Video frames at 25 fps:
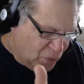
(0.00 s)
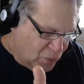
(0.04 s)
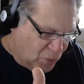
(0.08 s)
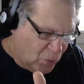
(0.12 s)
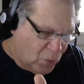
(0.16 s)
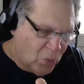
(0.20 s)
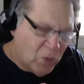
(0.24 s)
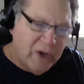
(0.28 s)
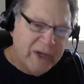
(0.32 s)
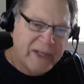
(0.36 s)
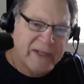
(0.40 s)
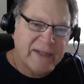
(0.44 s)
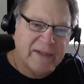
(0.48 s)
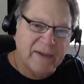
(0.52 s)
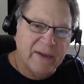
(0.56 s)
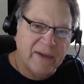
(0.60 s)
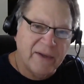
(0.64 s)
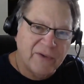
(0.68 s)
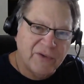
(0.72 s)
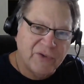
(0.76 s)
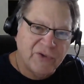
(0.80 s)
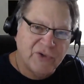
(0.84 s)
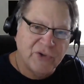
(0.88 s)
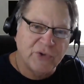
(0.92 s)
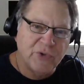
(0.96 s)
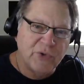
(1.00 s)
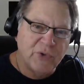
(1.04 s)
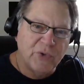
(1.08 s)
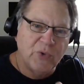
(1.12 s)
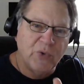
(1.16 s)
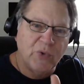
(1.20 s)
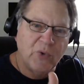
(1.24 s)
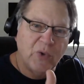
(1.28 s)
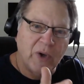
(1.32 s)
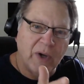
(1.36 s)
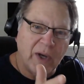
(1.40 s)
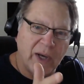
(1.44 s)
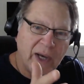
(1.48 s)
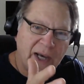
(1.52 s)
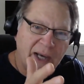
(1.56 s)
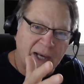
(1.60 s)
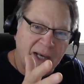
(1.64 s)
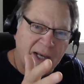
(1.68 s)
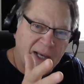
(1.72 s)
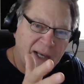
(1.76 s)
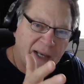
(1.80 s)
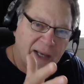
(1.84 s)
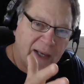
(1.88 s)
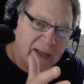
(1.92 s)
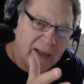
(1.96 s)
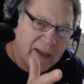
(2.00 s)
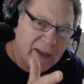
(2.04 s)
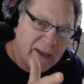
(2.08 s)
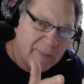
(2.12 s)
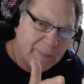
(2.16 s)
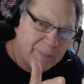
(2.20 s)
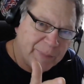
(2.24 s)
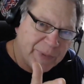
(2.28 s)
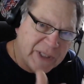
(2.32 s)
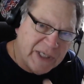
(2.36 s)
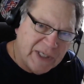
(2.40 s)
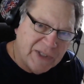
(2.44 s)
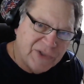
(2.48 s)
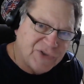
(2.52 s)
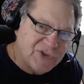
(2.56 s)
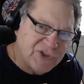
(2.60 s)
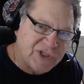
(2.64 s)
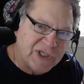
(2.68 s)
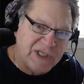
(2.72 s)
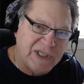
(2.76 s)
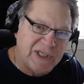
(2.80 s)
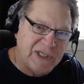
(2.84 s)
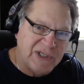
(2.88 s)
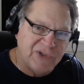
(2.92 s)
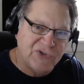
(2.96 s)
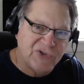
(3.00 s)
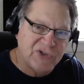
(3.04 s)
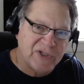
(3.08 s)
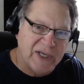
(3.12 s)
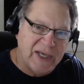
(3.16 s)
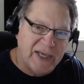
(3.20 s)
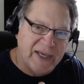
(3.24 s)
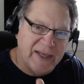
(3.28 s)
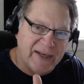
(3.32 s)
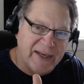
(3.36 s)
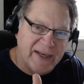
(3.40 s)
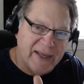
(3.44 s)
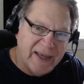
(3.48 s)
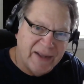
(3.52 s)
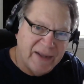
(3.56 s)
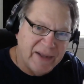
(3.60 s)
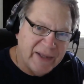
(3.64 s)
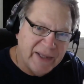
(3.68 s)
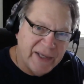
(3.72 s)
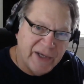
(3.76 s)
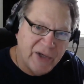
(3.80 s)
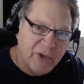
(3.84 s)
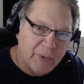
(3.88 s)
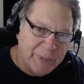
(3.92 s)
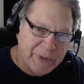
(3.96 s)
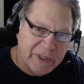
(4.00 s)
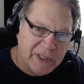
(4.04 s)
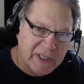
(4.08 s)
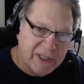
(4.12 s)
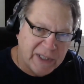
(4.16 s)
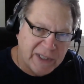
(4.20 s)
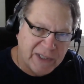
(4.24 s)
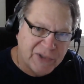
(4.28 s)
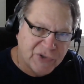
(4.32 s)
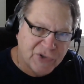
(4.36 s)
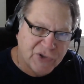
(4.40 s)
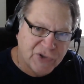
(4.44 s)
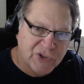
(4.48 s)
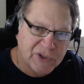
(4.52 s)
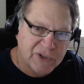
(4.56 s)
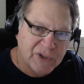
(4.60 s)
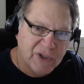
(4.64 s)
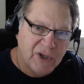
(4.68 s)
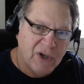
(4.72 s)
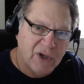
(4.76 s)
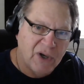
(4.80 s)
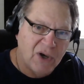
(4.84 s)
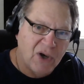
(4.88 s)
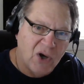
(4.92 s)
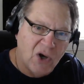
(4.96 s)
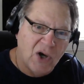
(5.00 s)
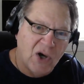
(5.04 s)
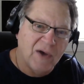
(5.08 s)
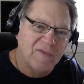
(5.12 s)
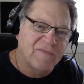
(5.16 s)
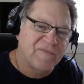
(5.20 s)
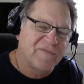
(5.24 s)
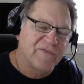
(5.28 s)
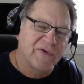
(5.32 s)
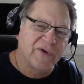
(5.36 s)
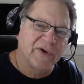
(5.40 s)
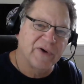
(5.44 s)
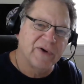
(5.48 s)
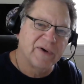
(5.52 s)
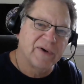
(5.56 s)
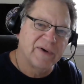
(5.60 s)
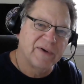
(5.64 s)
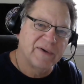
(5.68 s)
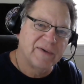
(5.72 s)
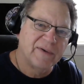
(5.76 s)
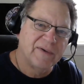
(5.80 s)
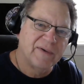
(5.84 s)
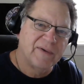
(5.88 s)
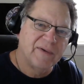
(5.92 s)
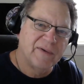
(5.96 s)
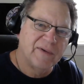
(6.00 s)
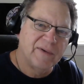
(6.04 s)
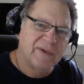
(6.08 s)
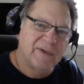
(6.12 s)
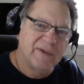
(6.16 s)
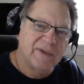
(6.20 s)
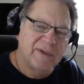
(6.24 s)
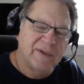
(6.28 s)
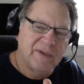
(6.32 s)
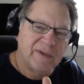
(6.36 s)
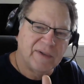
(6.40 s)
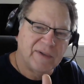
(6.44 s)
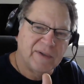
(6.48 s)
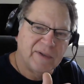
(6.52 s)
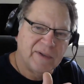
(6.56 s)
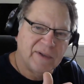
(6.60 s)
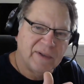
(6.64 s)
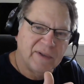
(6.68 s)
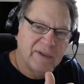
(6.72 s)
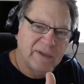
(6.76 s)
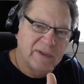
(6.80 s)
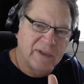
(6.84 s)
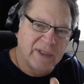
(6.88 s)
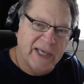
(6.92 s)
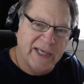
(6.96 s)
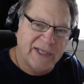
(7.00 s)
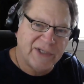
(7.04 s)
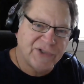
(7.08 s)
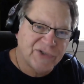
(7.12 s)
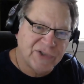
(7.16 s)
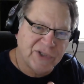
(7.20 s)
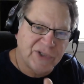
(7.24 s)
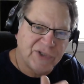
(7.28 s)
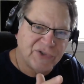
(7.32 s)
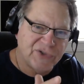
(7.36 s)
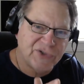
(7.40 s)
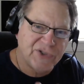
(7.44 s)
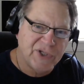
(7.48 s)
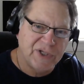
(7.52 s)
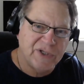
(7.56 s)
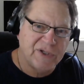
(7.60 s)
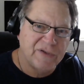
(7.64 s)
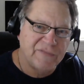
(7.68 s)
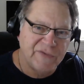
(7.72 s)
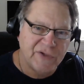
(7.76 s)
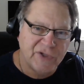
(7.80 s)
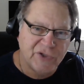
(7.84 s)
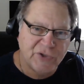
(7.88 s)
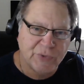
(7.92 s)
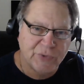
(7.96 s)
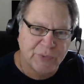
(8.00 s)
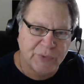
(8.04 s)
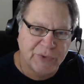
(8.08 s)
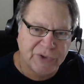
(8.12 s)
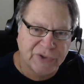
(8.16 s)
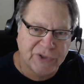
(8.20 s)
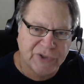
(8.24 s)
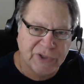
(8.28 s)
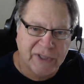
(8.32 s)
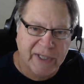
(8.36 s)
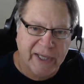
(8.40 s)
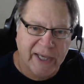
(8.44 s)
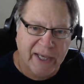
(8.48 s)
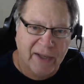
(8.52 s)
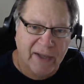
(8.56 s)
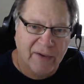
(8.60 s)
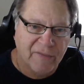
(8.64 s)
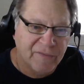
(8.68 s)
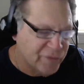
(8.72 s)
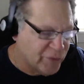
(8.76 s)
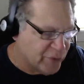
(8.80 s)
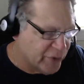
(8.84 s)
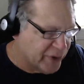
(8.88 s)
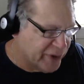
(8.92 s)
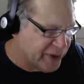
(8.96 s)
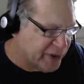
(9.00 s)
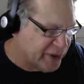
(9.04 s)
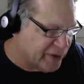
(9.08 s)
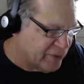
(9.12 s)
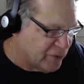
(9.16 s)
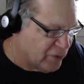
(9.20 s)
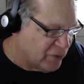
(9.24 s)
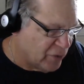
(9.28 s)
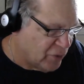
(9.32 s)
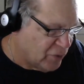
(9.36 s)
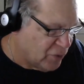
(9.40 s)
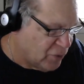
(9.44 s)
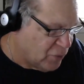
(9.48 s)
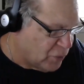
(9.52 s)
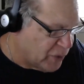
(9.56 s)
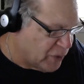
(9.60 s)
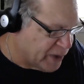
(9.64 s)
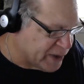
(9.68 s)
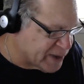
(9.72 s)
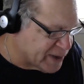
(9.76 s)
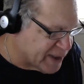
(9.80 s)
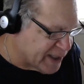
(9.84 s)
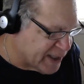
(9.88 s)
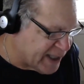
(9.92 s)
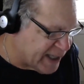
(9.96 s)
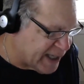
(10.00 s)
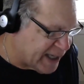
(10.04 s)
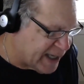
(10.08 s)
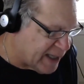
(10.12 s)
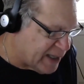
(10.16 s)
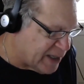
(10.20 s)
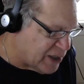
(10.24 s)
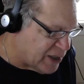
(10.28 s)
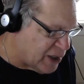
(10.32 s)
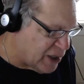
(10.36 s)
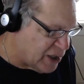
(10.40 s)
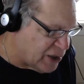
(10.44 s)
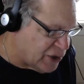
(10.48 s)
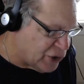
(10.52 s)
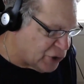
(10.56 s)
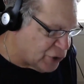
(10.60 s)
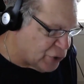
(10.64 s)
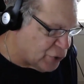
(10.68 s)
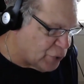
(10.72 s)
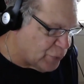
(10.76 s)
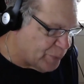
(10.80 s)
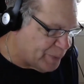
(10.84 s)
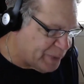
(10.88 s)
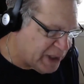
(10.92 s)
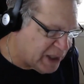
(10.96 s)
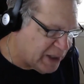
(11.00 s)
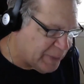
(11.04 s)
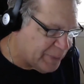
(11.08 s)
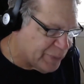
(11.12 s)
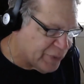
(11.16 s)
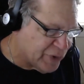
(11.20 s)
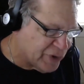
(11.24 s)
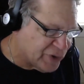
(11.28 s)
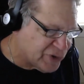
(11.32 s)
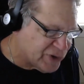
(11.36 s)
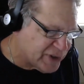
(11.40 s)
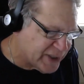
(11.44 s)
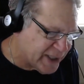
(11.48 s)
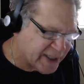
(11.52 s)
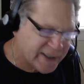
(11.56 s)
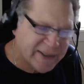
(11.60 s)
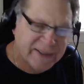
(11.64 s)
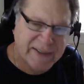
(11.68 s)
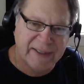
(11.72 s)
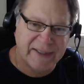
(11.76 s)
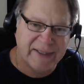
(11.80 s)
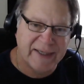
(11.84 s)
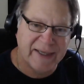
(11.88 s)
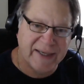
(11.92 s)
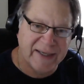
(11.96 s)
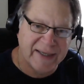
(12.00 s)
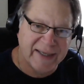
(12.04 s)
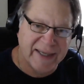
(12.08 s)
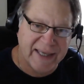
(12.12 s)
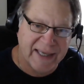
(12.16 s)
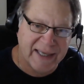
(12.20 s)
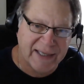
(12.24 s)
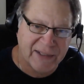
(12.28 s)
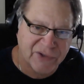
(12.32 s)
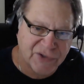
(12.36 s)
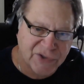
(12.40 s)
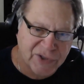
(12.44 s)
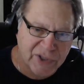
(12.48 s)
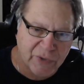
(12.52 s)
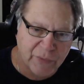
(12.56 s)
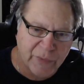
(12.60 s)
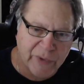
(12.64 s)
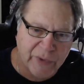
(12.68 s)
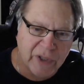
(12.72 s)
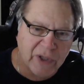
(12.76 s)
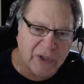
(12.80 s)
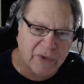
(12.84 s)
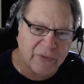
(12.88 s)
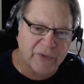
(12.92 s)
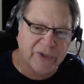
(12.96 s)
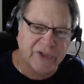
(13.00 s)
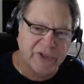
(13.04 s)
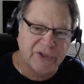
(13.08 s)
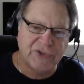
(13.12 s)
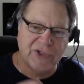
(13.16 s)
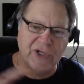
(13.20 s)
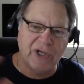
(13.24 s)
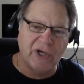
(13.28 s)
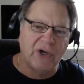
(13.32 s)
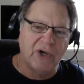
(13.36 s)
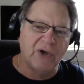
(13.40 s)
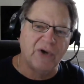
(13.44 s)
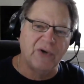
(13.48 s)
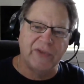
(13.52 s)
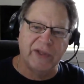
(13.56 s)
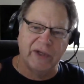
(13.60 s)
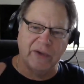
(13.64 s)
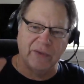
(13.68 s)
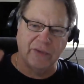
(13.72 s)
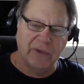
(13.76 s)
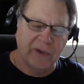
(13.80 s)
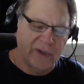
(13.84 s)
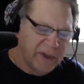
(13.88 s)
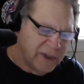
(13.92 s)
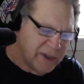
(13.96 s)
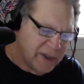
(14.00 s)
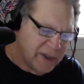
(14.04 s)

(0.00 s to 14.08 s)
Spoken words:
what do PCs and LLPs offer licensed individuals in California? What can you be protected against? And we always know that